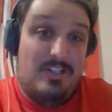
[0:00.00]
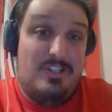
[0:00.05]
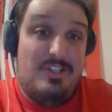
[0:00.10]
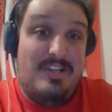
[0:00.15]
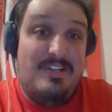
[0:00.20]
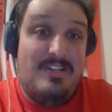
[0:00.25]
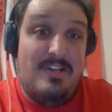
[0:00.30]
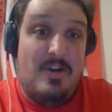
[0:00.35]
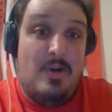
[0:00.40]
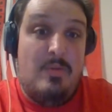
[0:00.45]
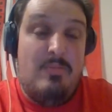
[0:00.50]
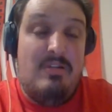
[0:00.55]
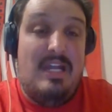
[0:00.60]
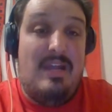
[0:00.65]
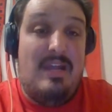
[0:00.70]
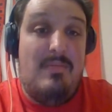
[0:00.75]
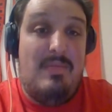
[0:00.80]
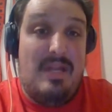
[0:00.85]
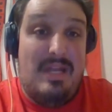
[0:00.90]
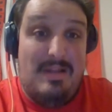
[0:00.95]
season home
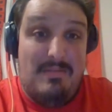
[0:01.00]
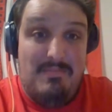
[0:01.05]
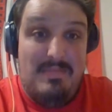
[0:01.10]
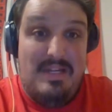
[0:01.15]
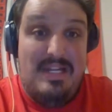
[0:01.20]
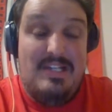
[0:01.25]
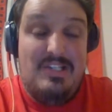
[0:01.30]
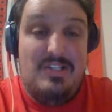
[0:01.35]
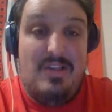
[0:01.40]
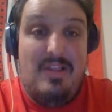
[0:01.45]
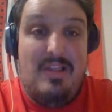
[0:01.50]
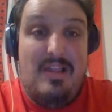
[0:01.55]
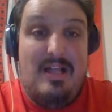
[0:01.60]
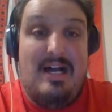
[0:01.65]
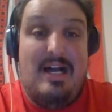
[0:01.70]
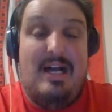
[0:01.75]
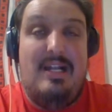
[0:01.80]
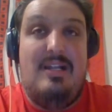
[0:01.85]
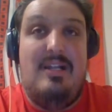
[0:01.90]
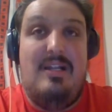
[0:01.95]
game. It means a
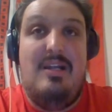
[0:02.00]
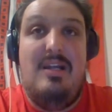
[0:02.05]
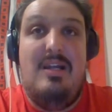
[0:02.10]
lot.